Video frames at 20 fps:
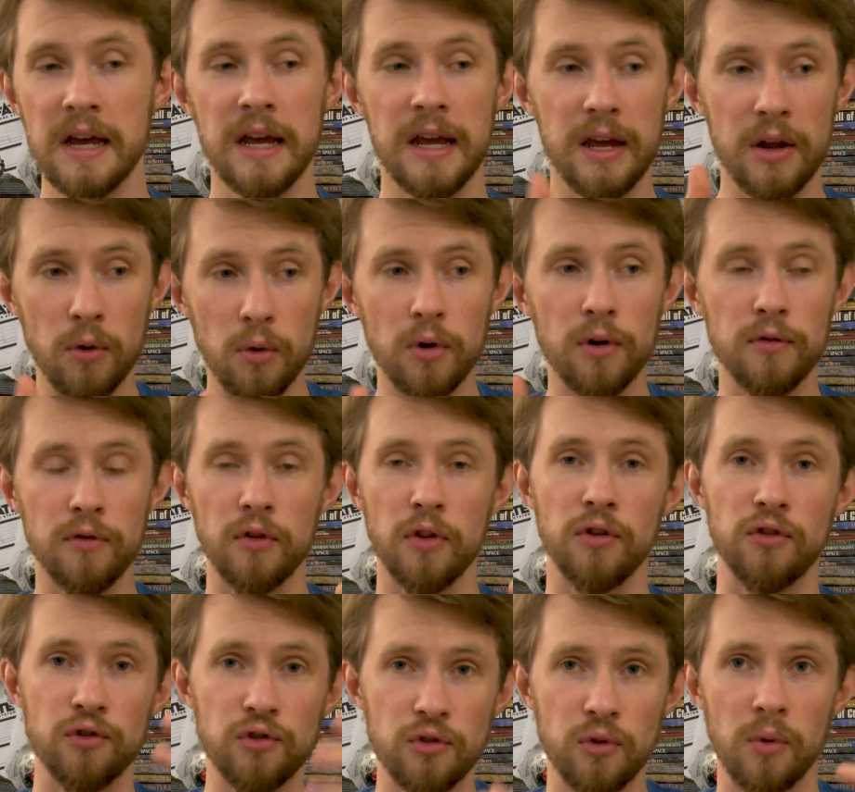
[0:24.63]
in order for
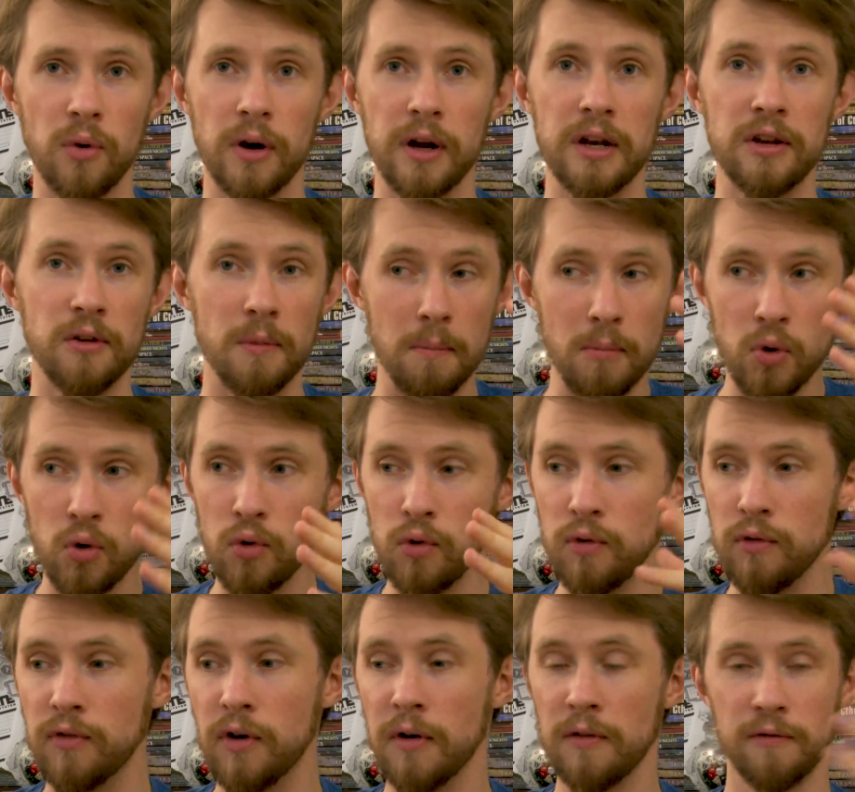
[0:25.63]
the story to
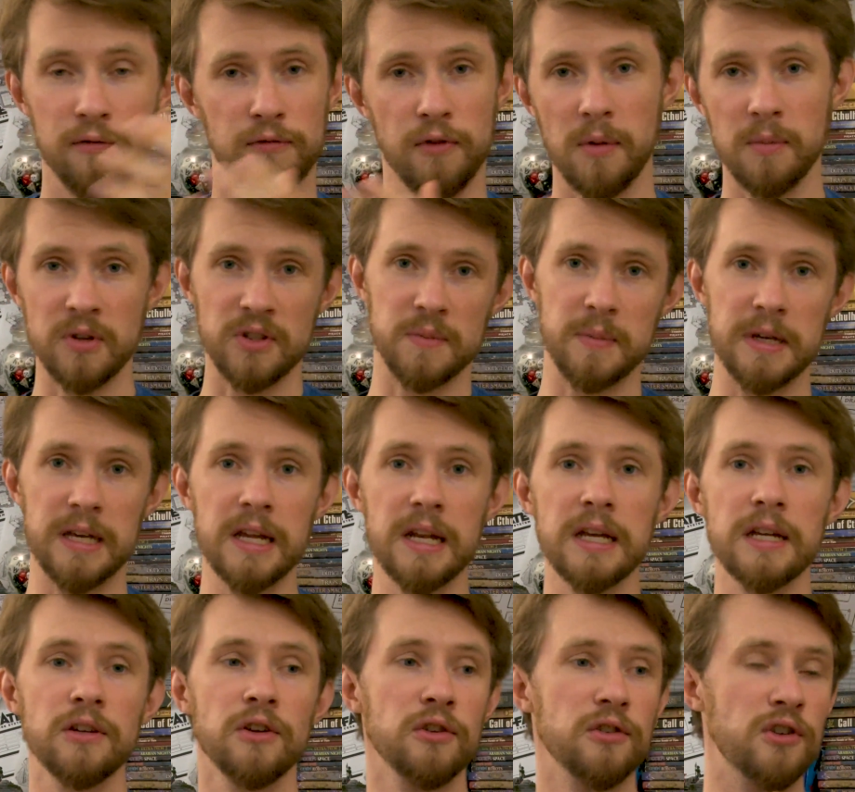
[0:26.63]
move from its
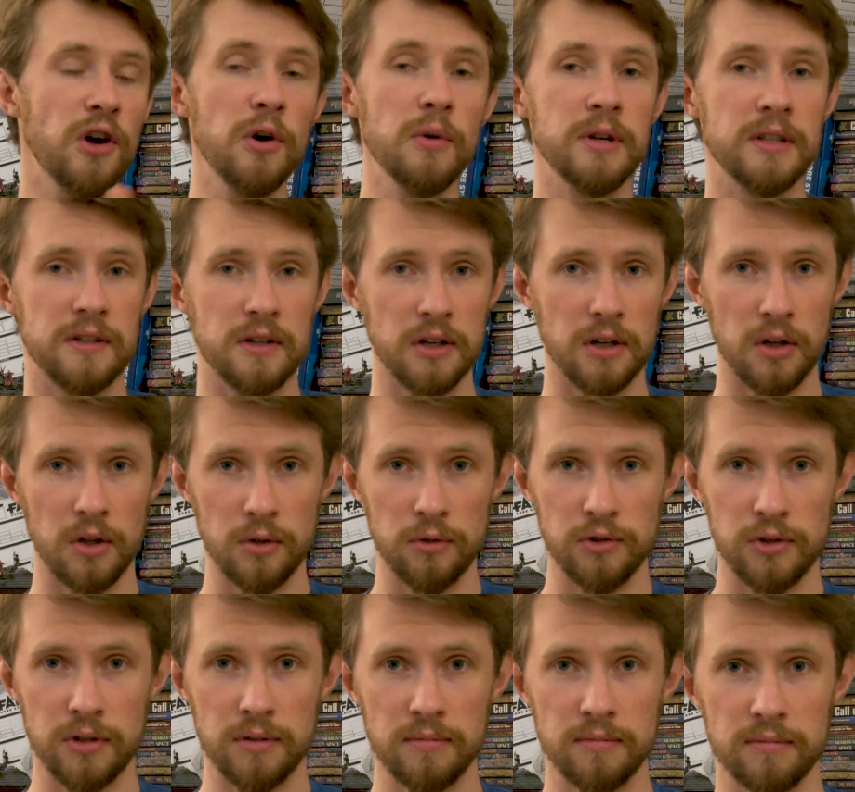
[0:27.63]
beginning to its conclusion.